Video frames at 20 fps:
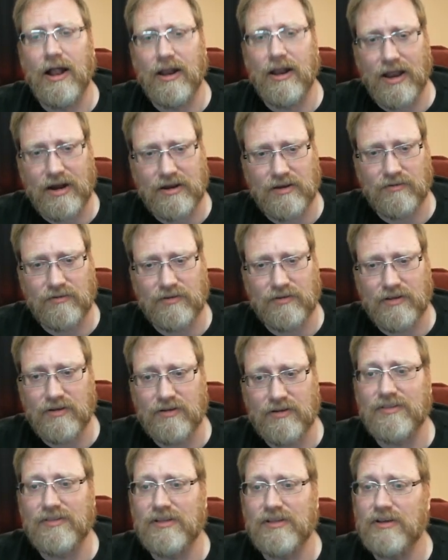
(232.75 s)
Elective
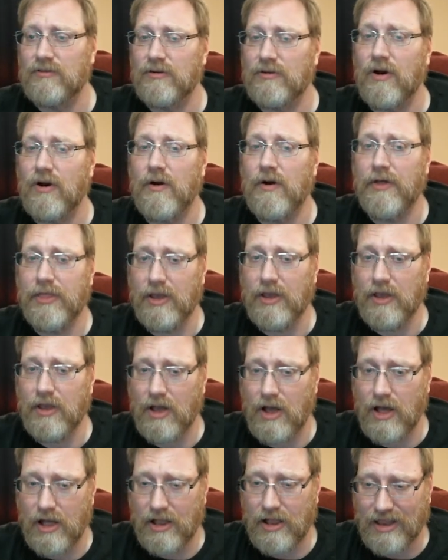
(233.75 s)
skills, these are the